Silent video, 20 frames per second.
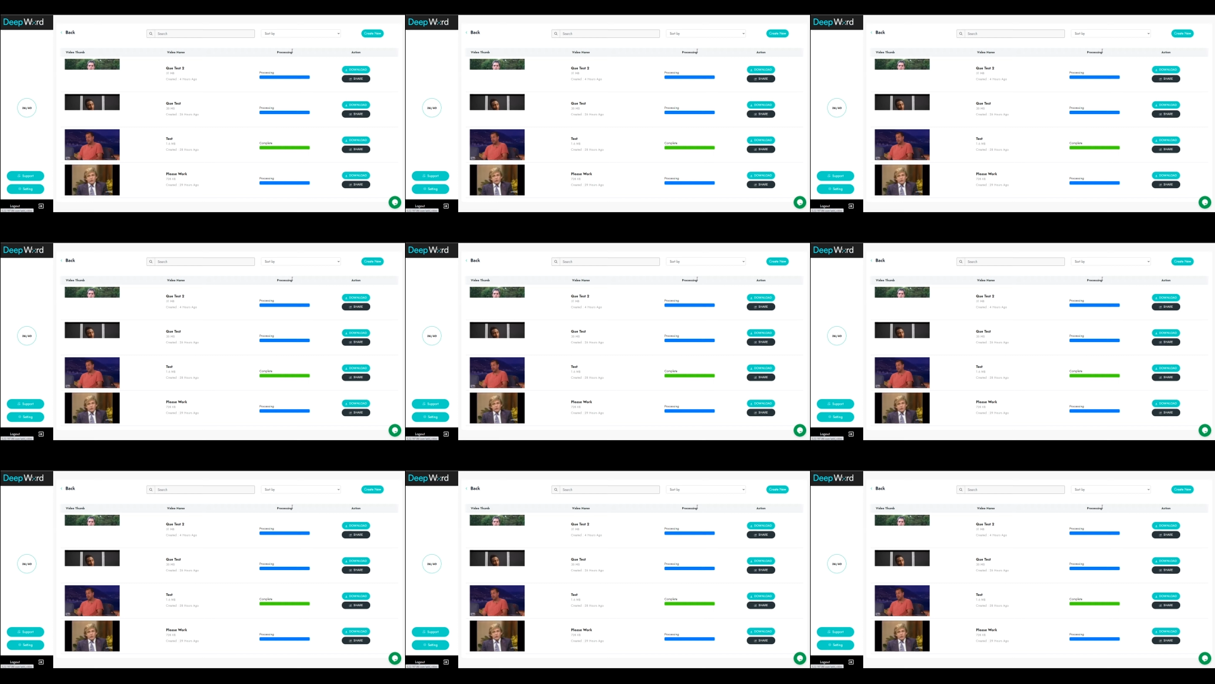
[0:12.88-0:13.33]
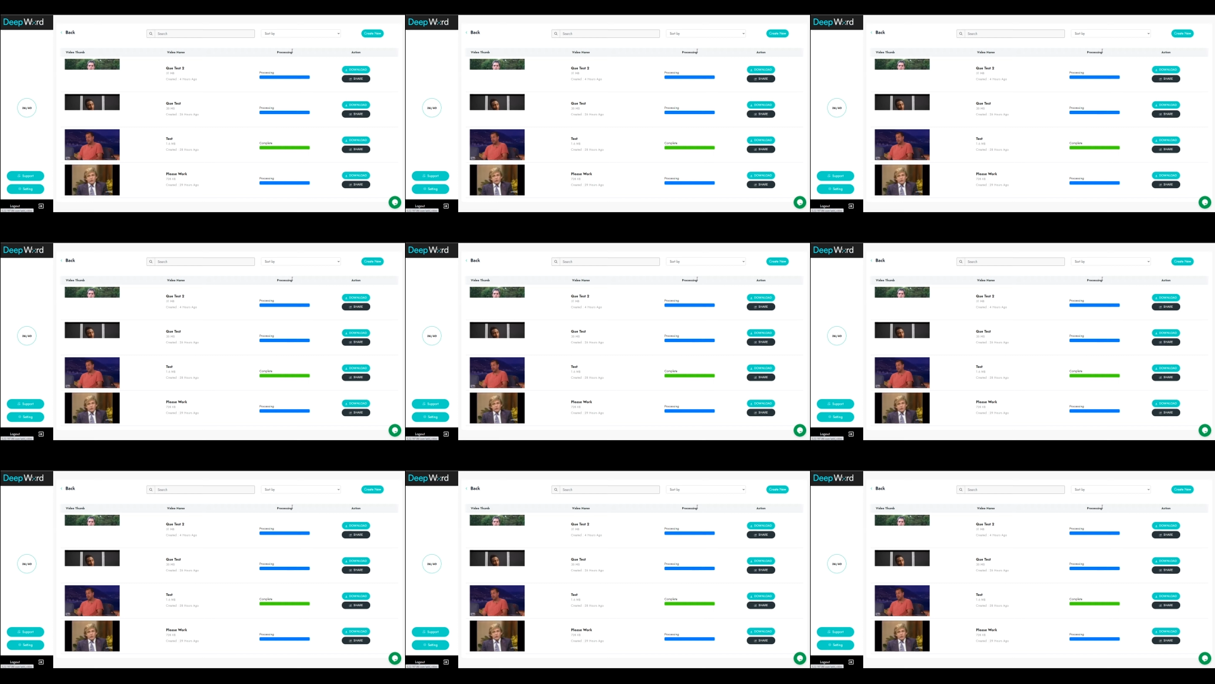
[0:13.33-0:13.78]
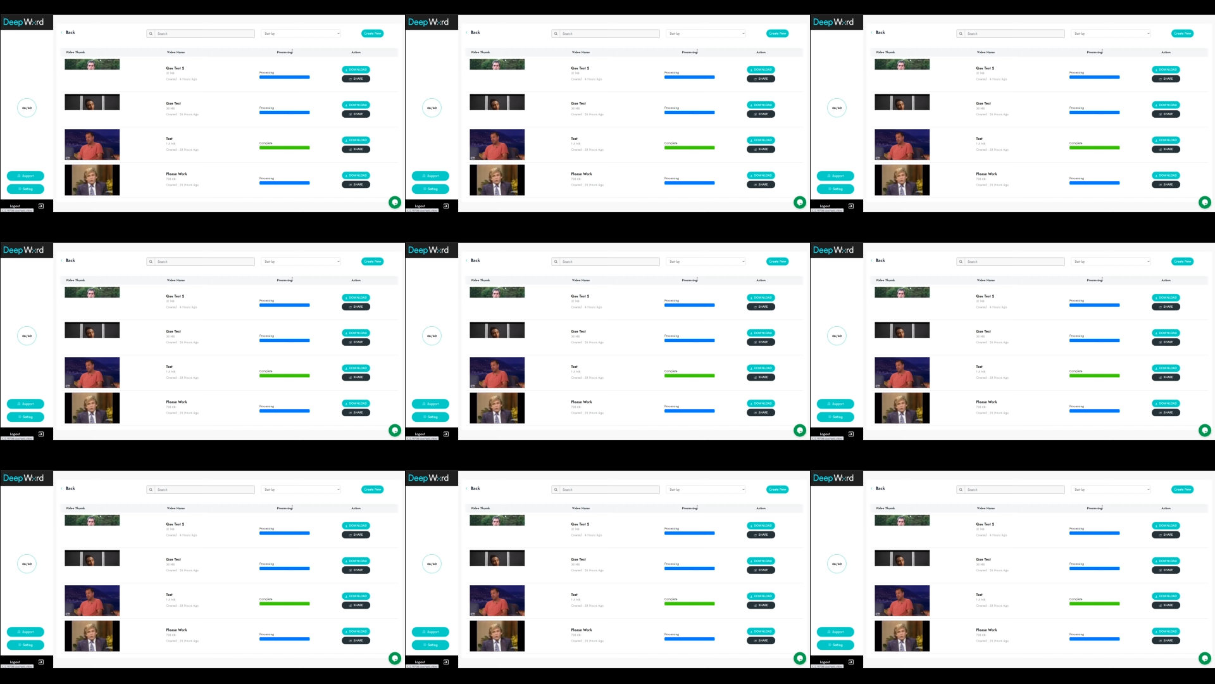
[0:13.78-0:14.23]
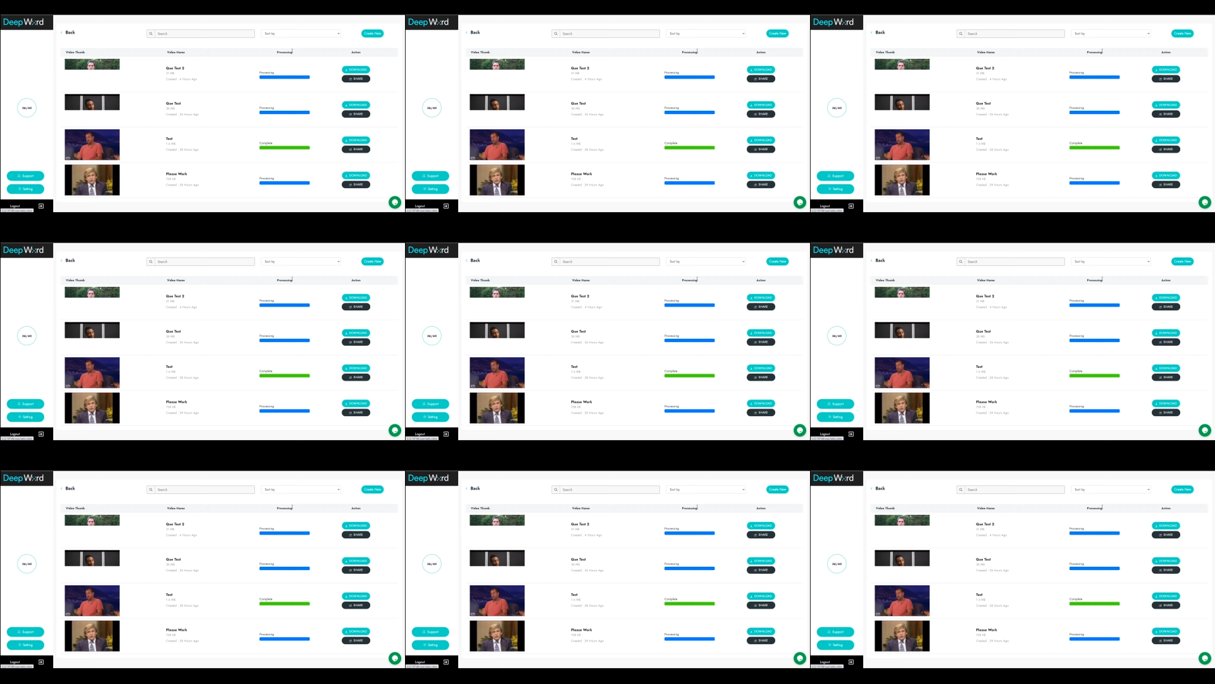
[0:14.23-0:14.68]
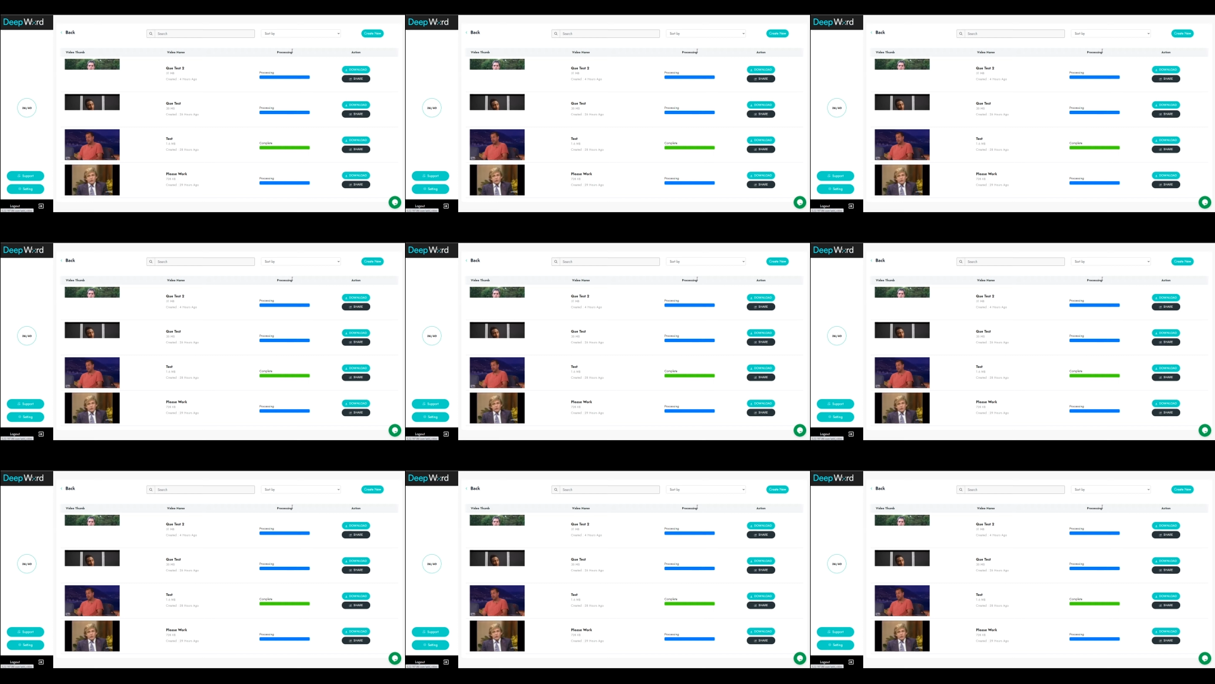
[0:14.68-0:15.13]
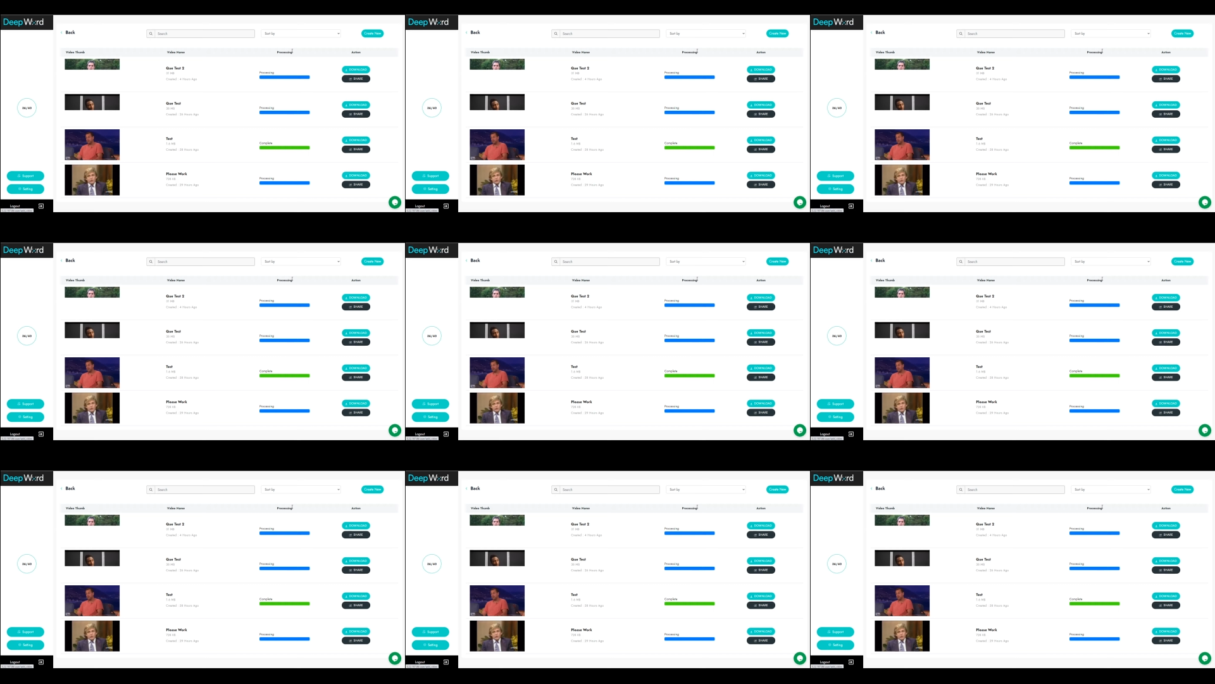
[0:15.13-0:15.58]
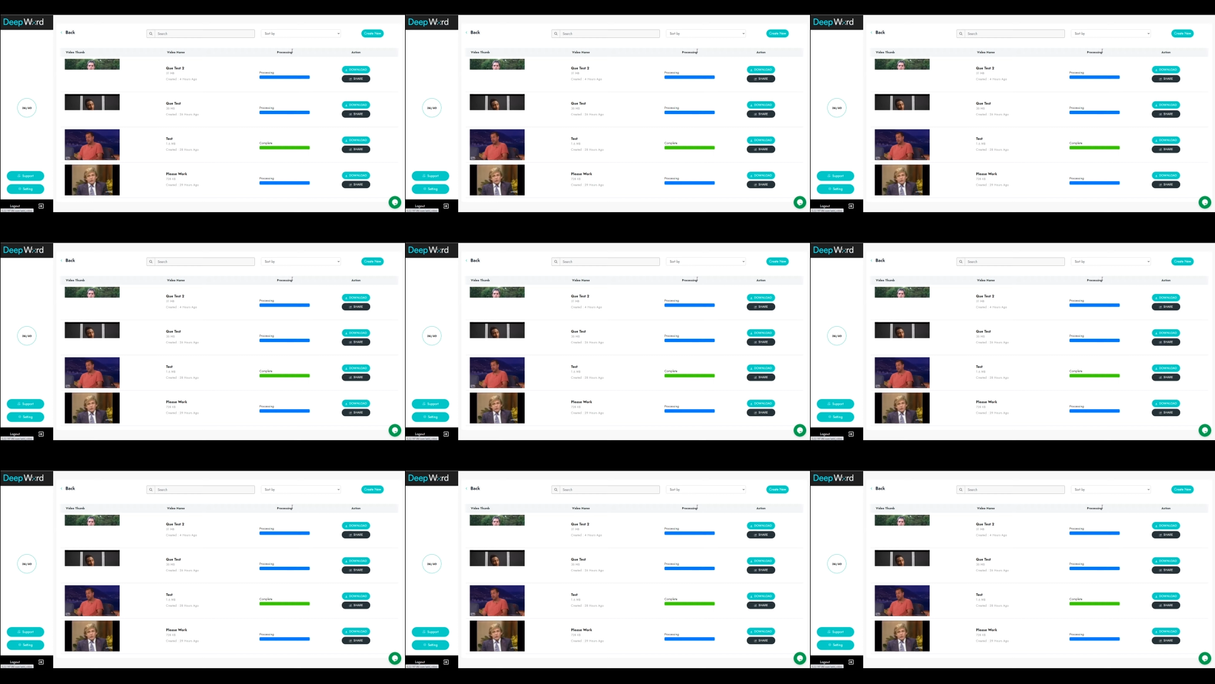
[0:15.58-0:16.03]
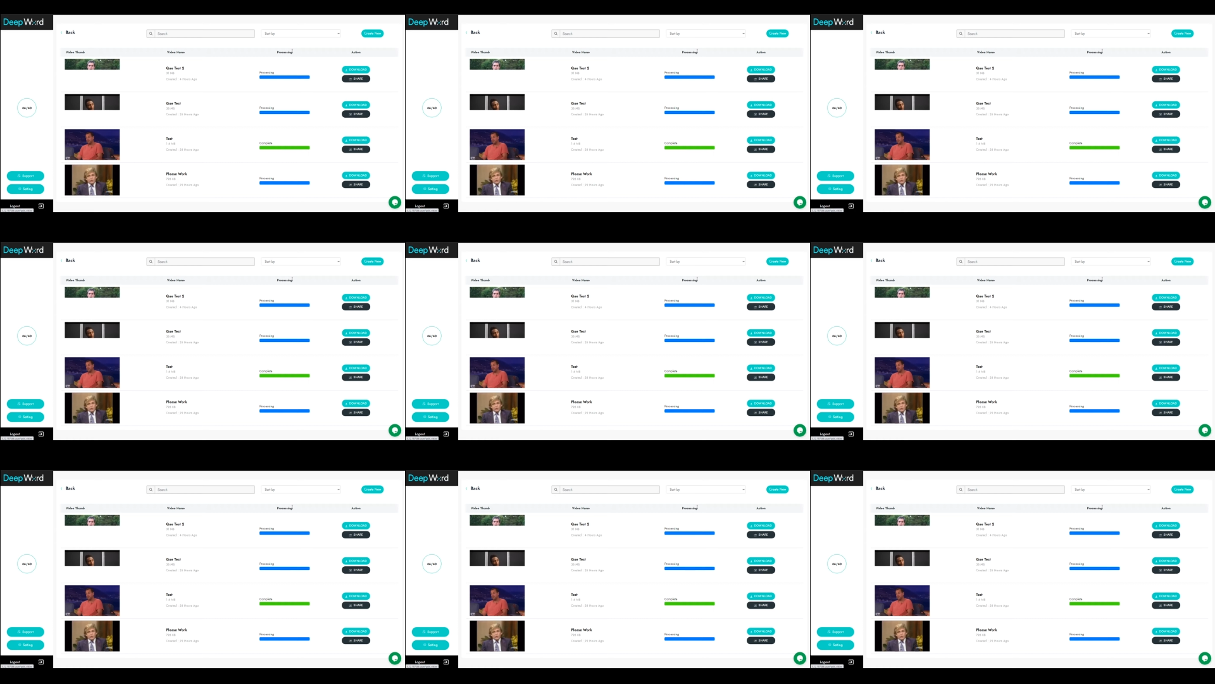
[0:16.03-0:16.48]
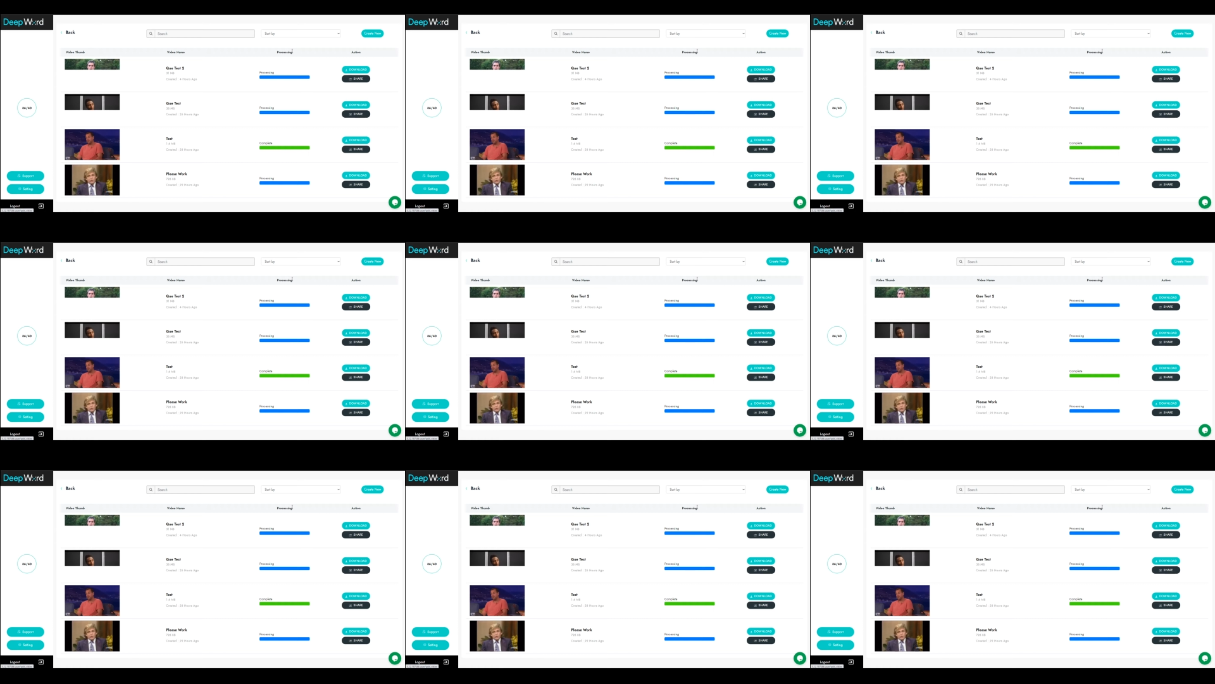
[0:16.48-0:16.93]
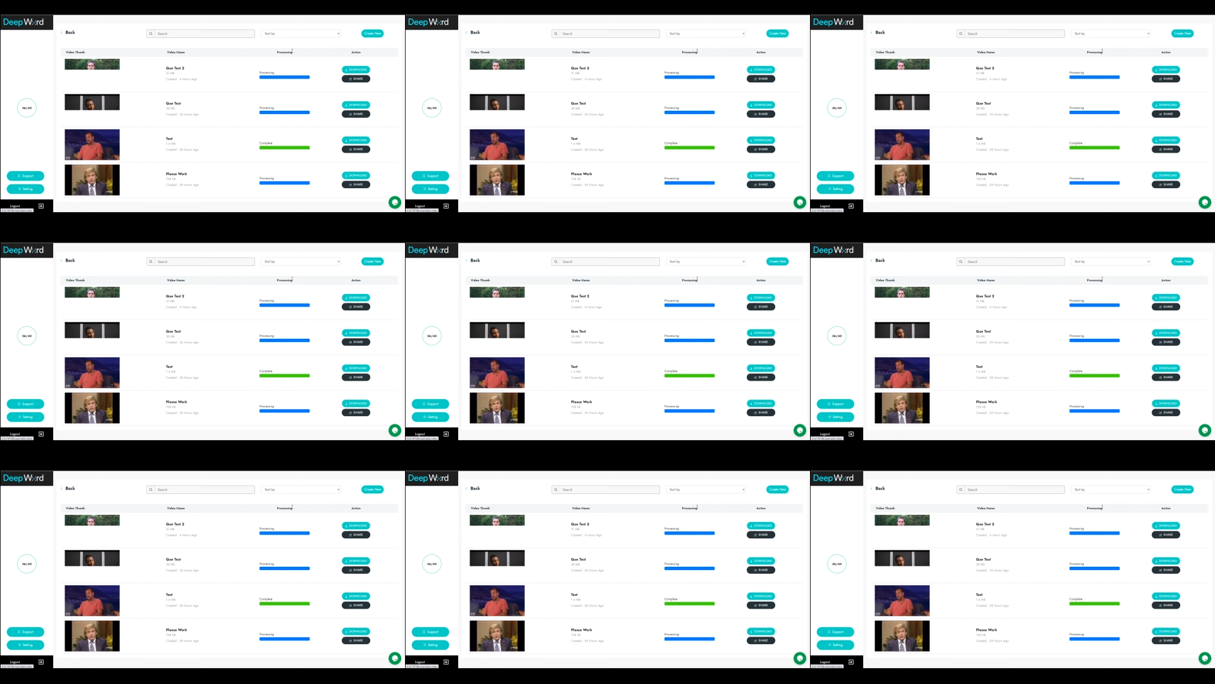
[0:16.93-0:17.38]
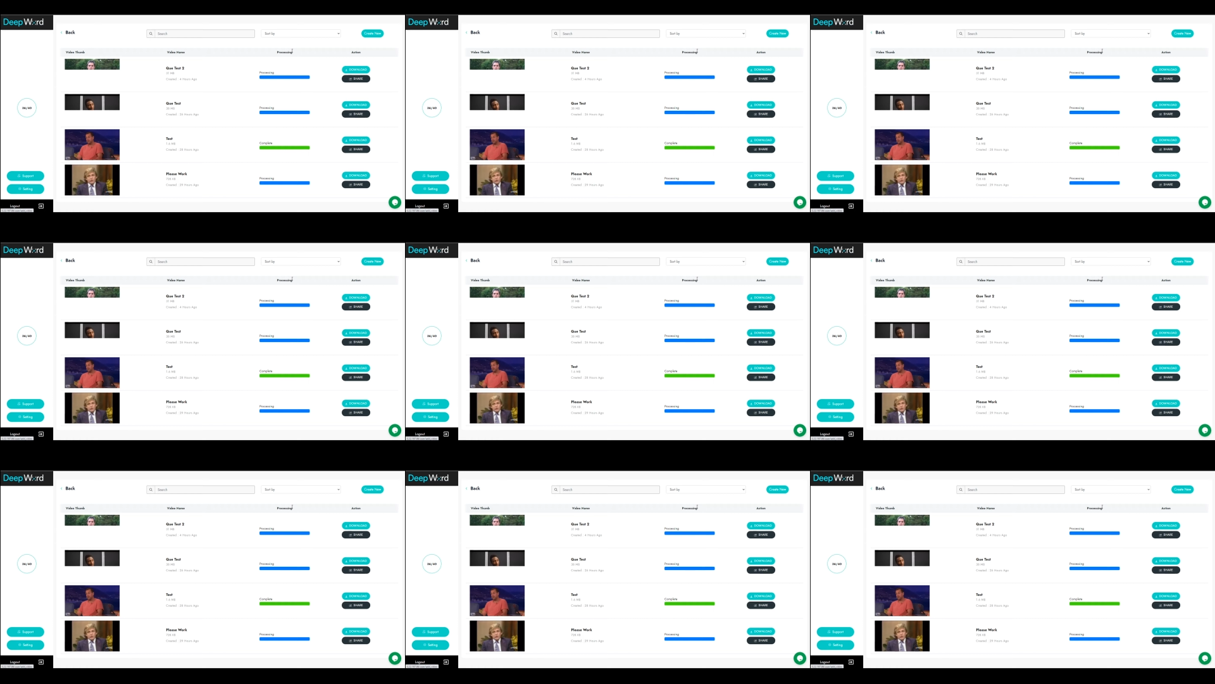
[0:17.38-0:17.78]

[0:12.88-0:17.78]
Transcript: Nobody's mouth can be seen.